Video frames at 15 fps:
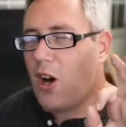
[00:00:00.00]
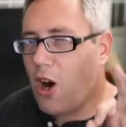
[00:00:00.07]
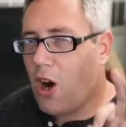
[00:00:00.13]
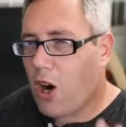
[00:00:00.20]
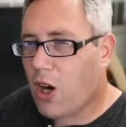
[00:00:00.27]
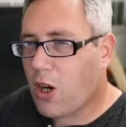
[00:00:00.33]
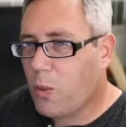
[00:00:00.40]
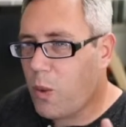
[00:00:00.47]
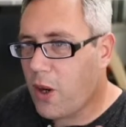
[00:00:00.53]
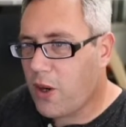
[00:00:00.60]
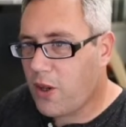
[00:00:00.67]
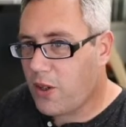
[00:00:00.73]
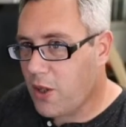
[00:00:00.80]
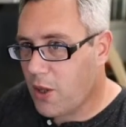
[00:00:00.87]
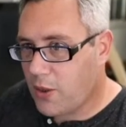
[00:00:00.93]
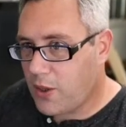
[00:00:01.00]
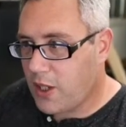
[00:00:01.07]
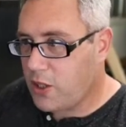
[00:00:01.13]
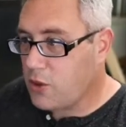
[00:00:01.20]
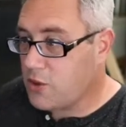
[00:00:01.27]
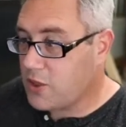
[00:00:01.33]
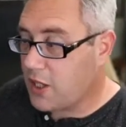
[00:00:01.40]
hardware
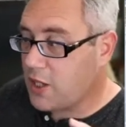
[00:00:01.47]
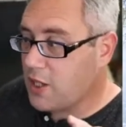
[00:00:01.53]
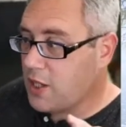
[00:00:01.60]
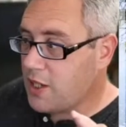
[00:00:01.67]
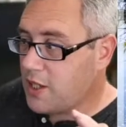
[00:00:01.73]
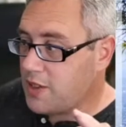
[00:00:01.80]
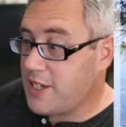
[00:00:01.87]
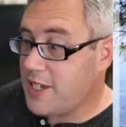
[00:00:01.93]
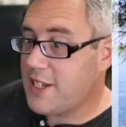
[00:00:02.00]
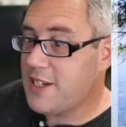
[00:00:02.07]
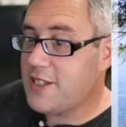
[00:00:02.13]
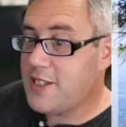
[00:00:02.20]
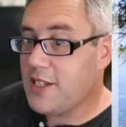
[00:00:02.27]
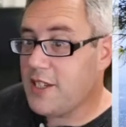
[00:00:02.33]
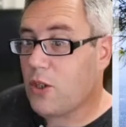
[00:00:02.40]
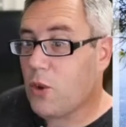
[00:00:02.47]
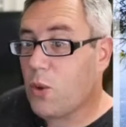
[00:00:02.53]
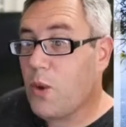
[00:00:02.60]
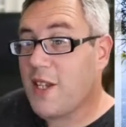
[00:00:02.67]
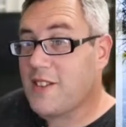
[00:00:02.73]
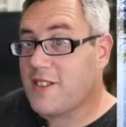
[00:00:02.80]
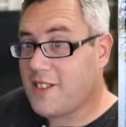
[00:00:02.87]
encoding using the Intel
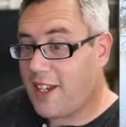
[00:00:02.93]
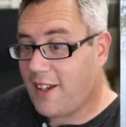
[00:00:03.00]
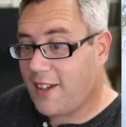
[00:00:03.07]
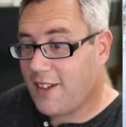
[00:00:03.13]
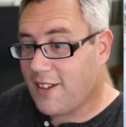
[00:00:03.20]
QuickSync.